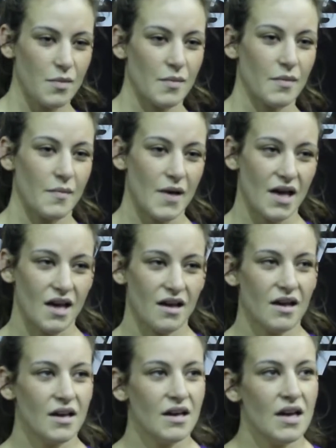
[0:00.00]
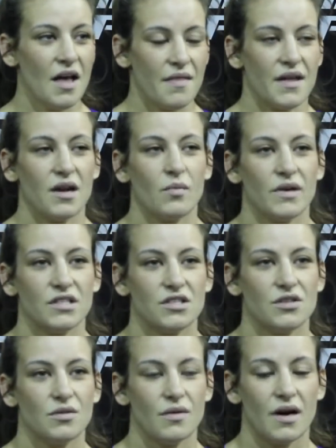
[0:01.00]
at Yakima MMA, then I went
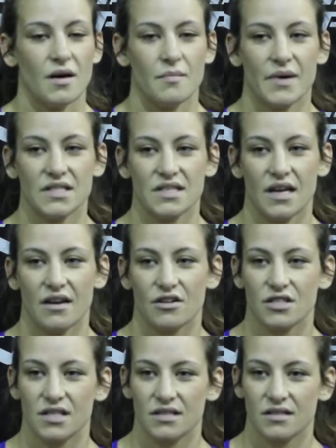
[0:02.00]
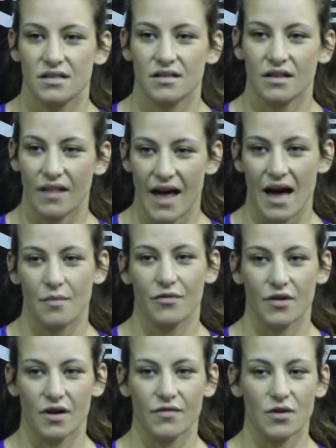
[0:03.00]
to um, Benson Henderson's lab
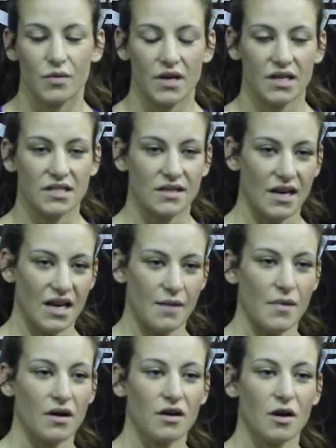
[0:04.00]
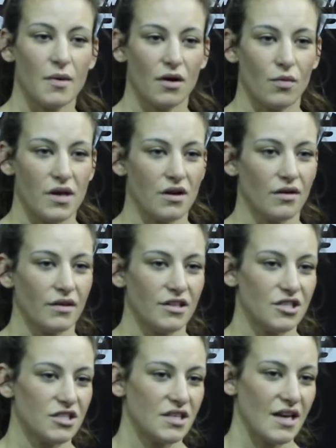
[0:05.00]
for a few weeks, and then I came out here about a week early
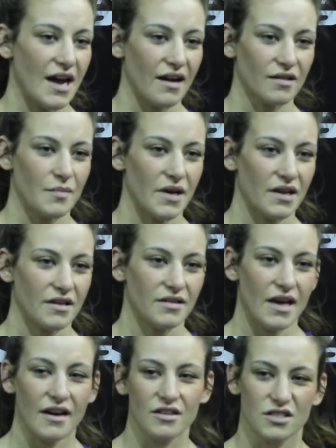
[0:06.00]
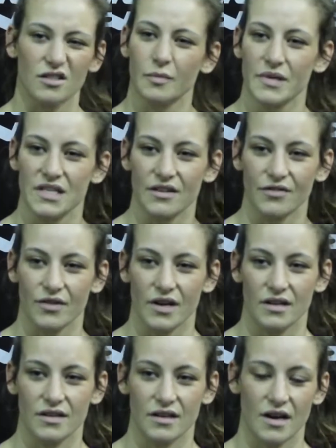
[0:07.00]
just to get acclimated. The air is a little bit
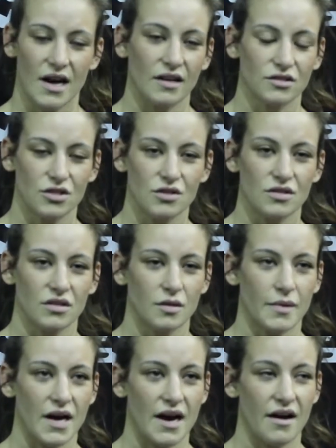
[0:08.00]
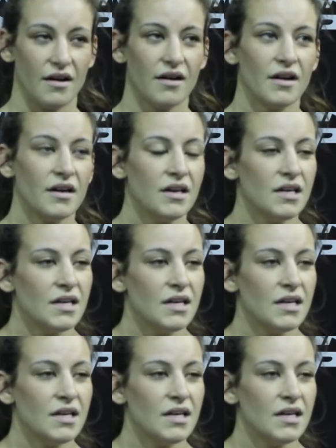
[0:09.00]
different, altitude's a little bit higher,